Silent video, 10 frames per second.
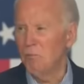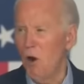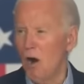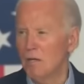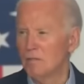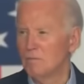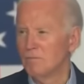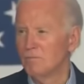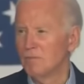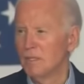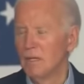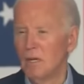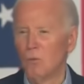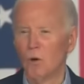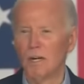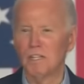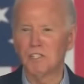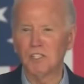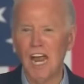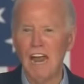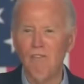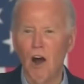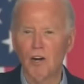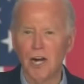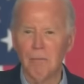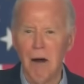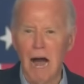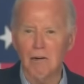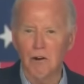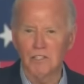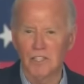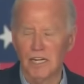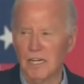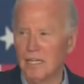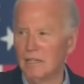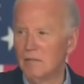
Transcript: important, we're going to save our democracy.